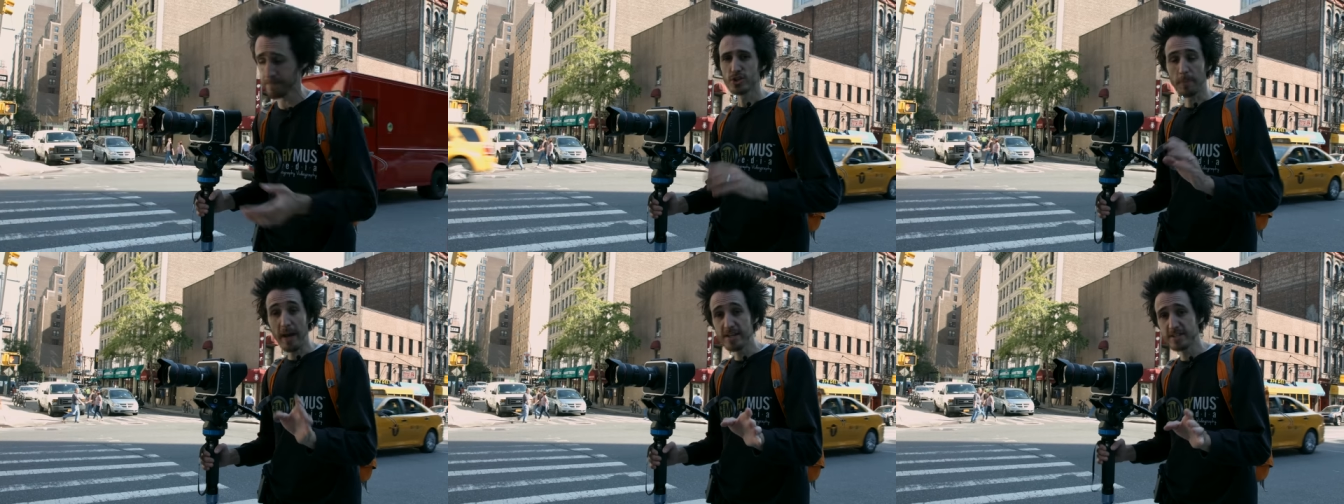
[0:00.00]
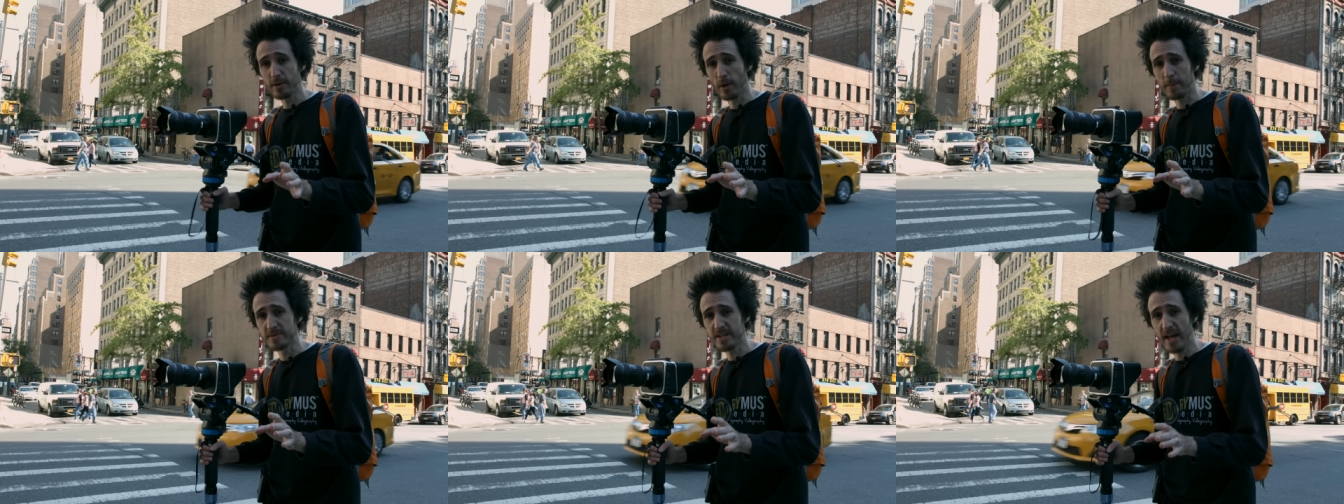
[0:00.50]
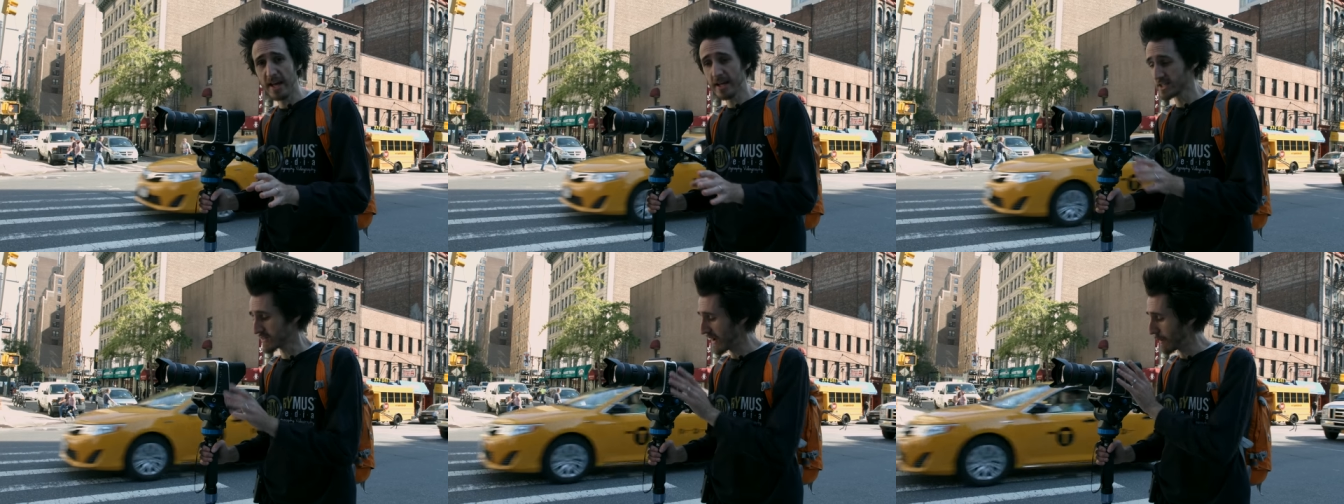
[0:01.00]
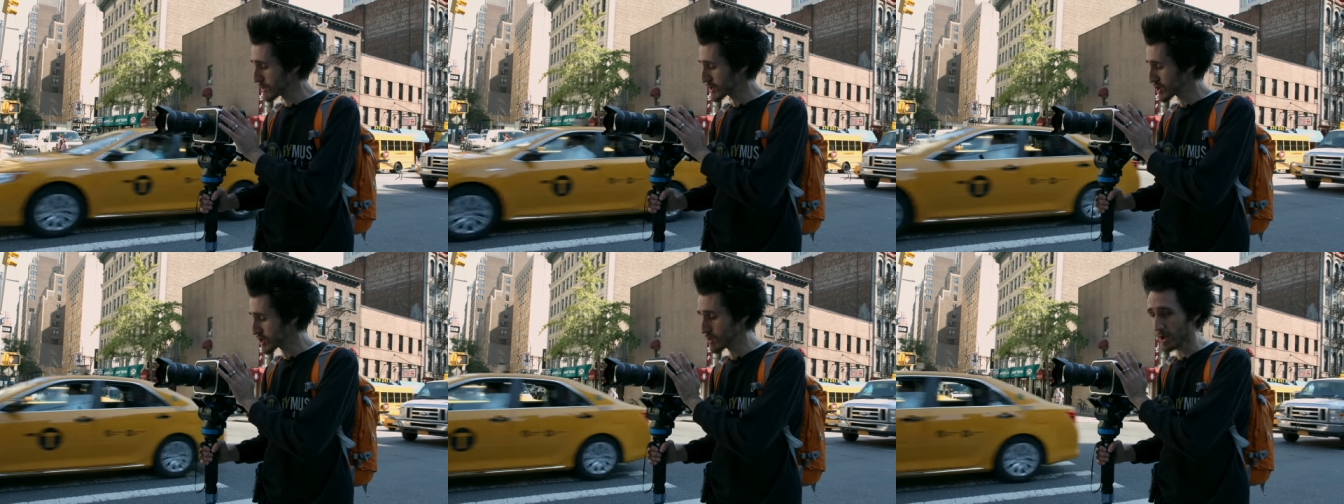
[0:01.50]
So basically what I'm saying is if I was
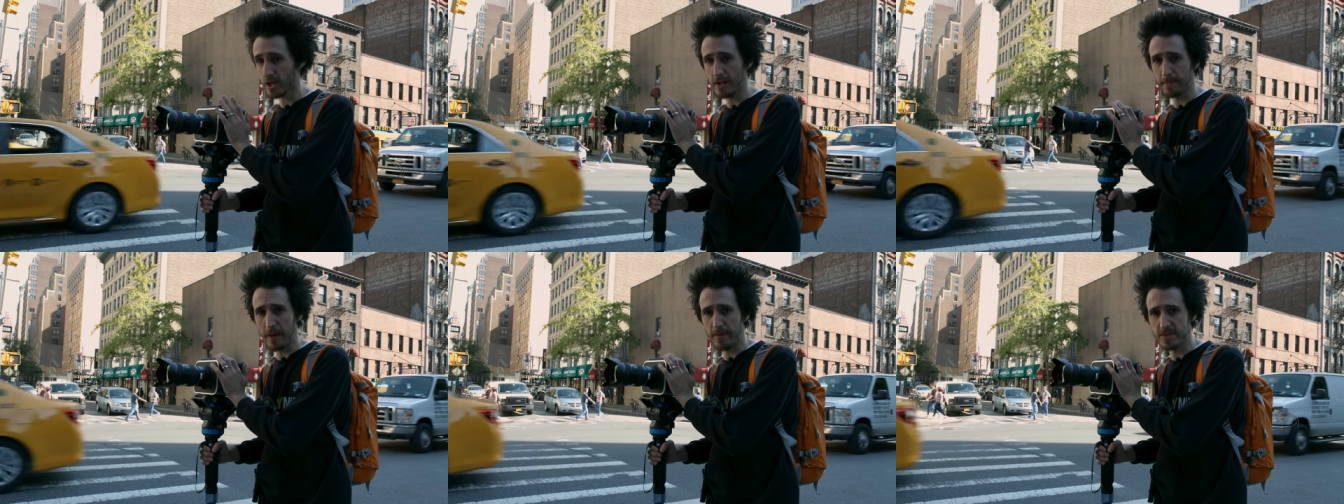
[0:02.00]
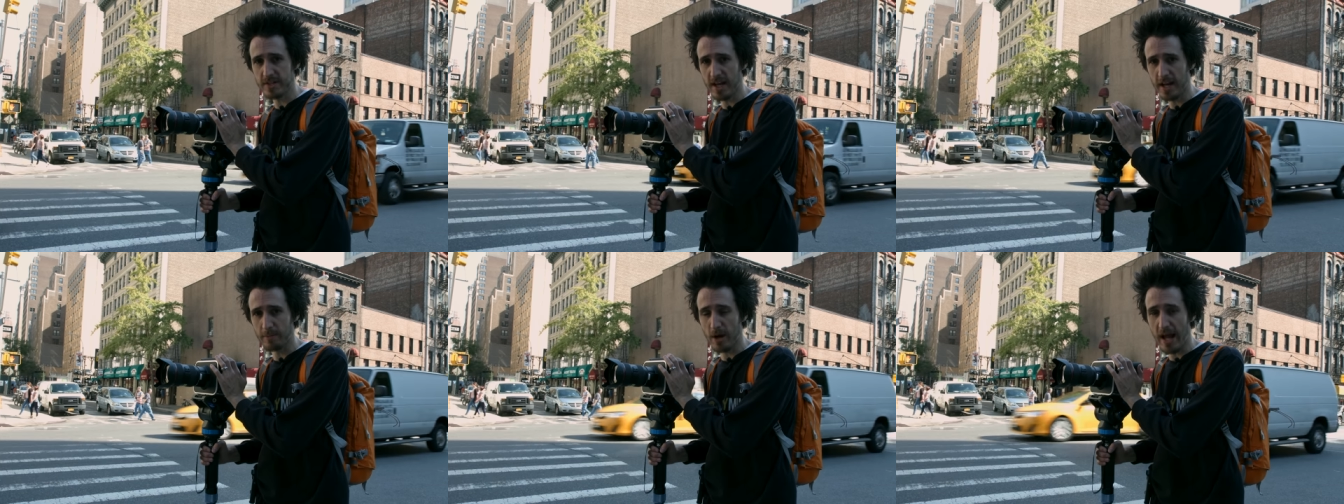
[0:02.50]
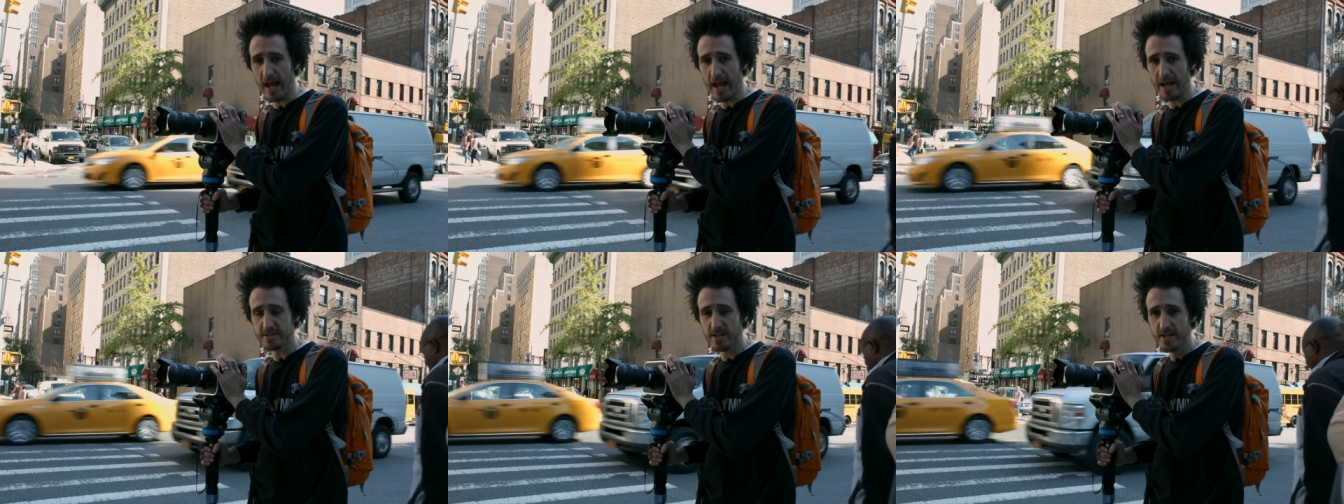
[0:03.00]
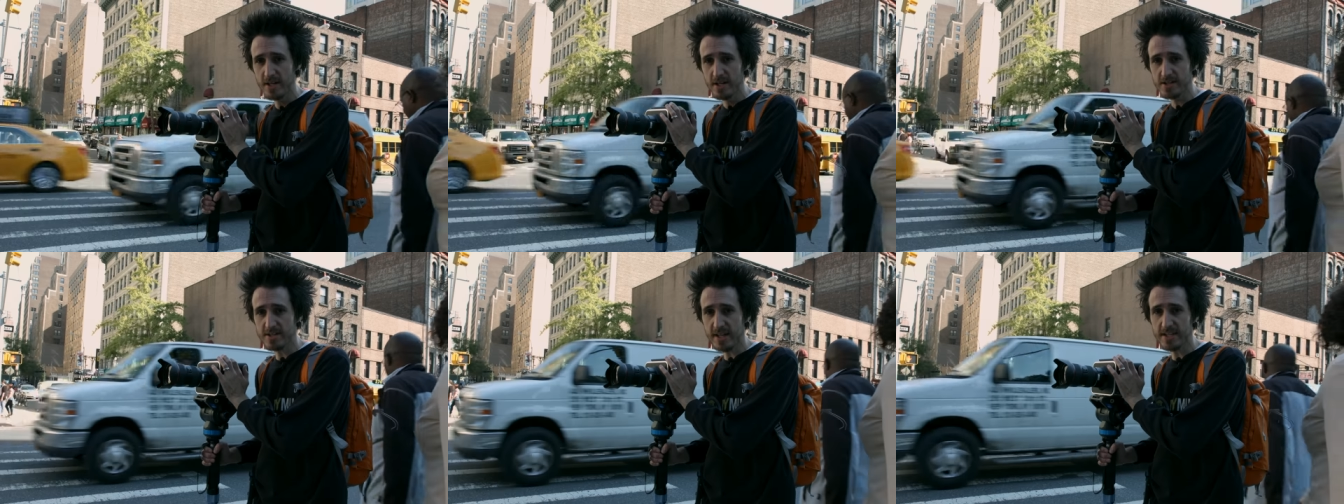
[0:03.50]
to shoot a clip on this camera at
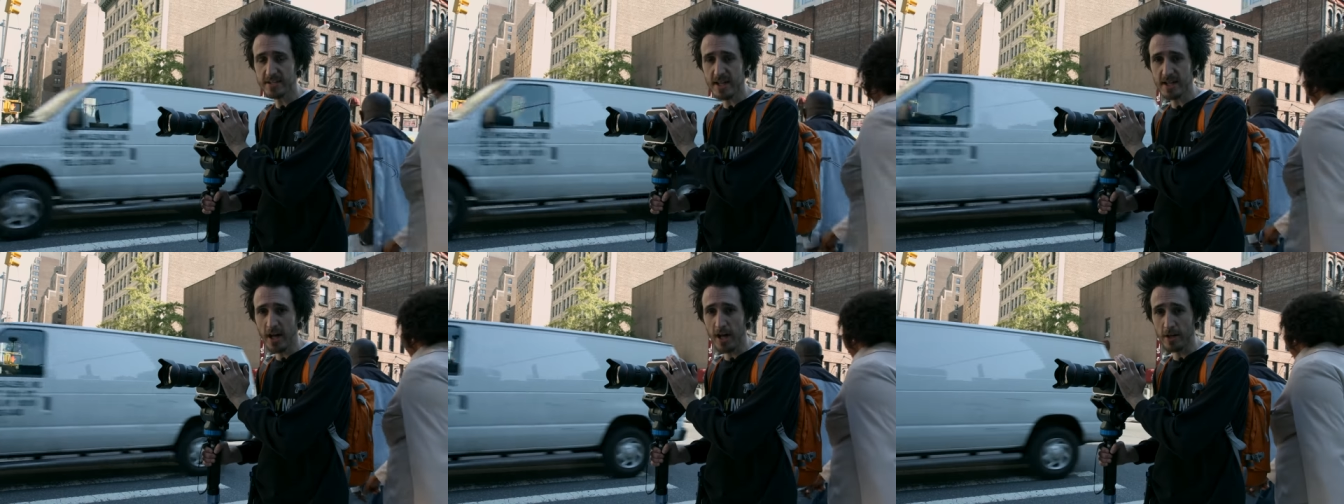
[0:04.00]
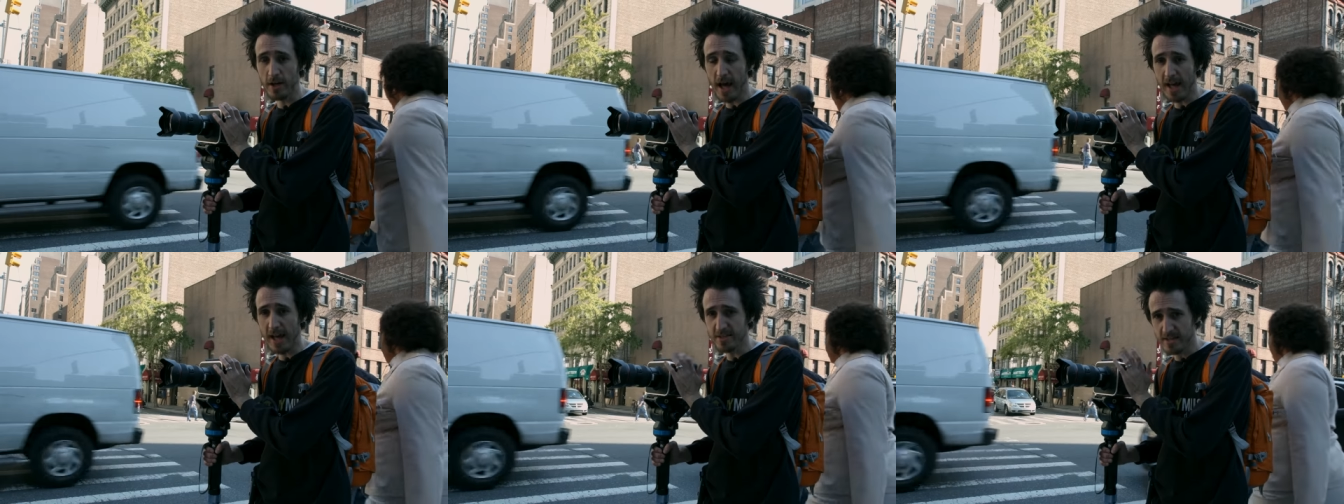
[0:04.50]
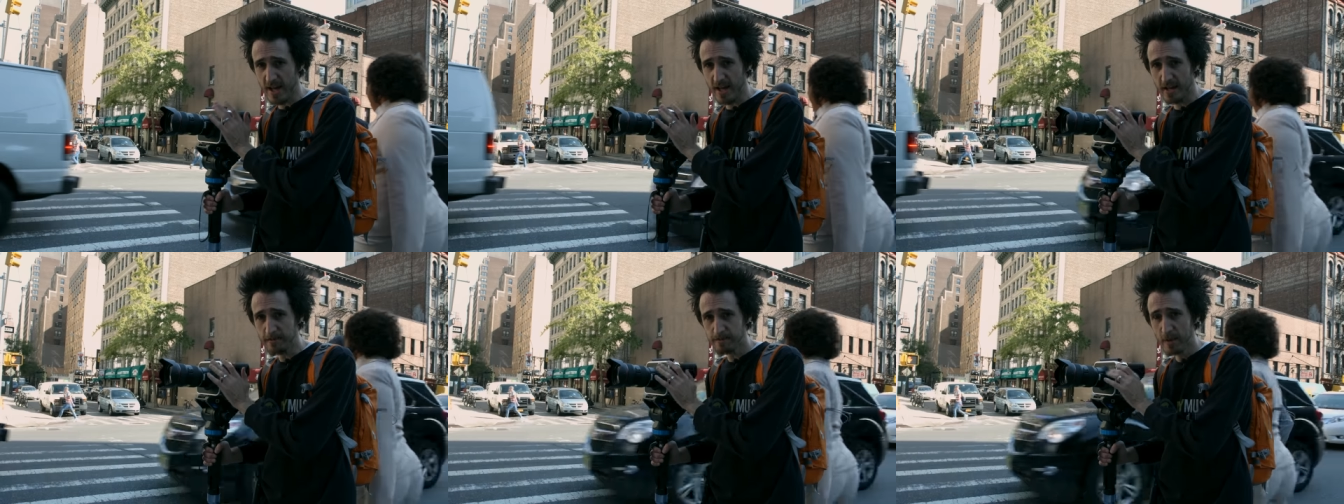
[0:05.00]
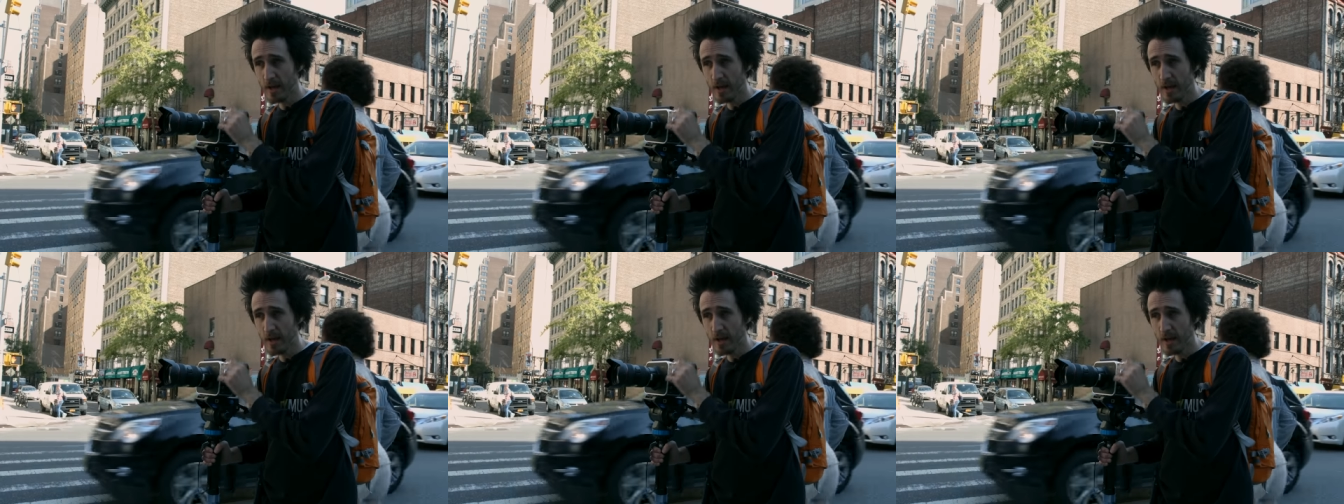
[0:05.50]
1600 ASA,